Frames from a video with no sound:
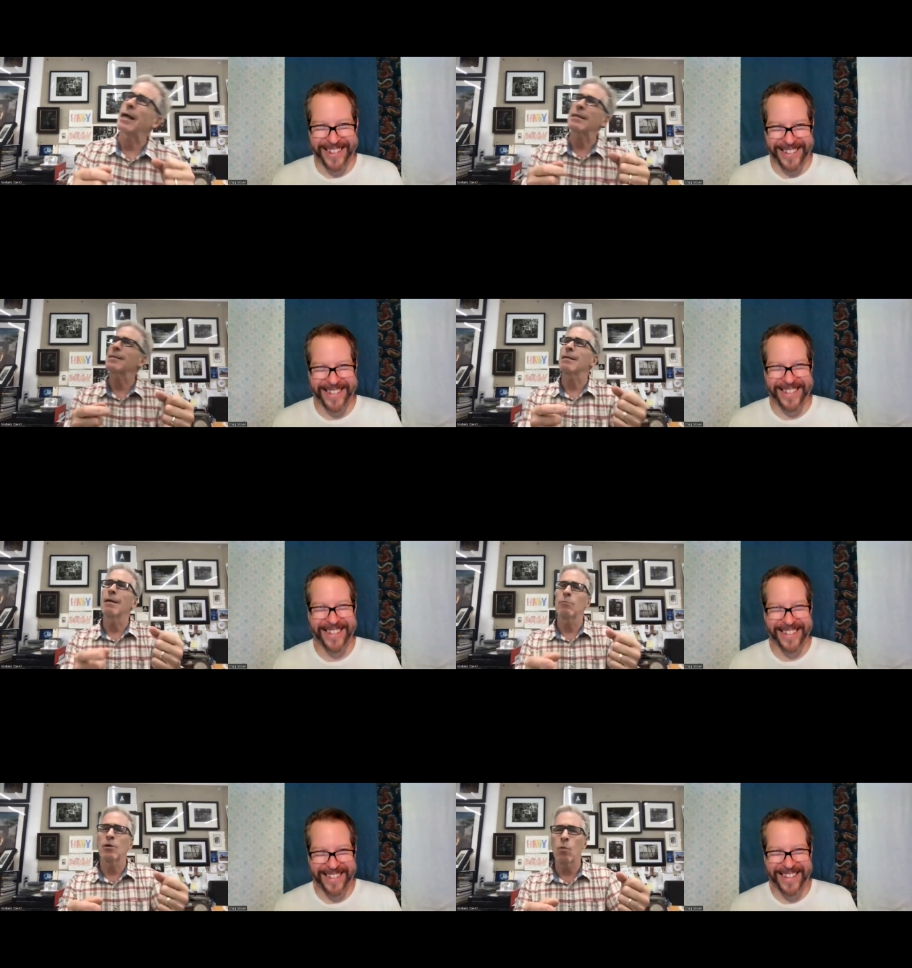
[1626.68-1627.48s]
Speaker 1: exit
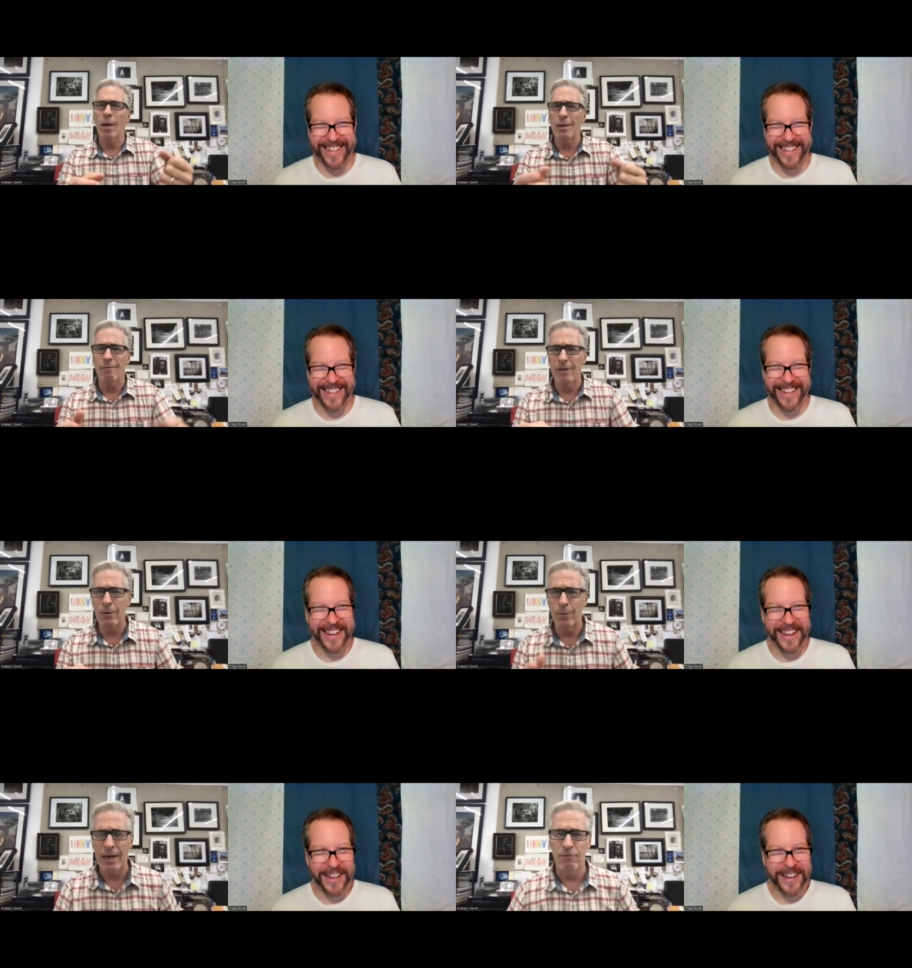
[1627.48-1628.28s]
number, whatever,
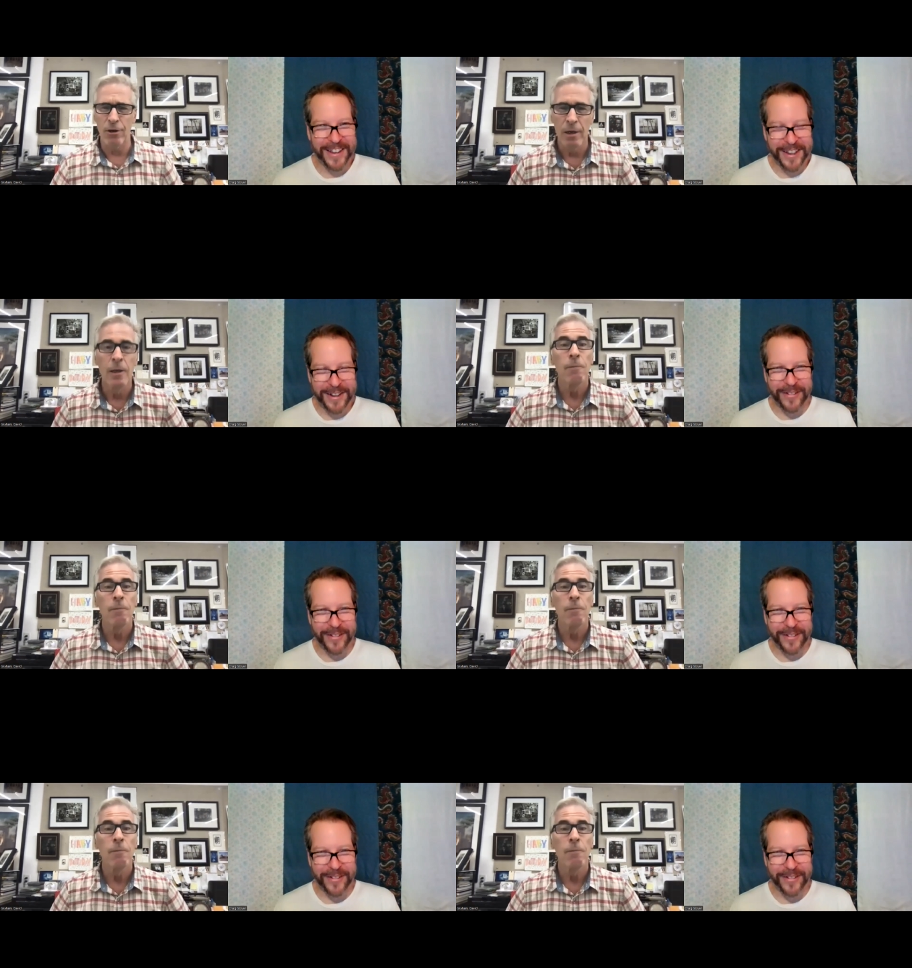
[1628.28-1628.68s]
whatever.